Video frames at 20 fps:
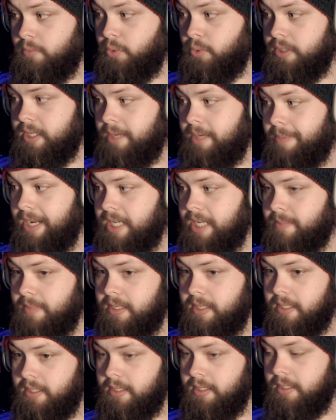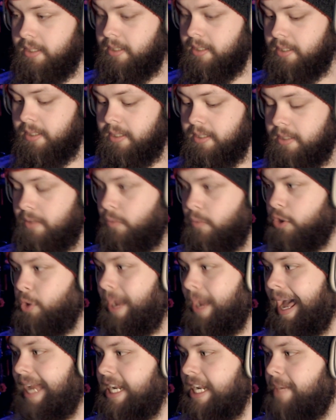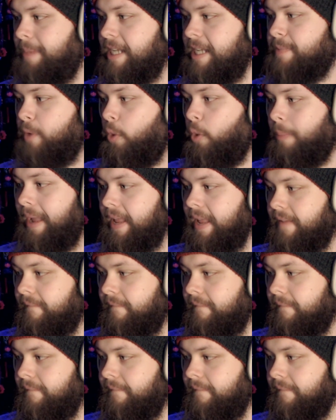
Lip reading: What's in the basement? What you hide in the basement, old man?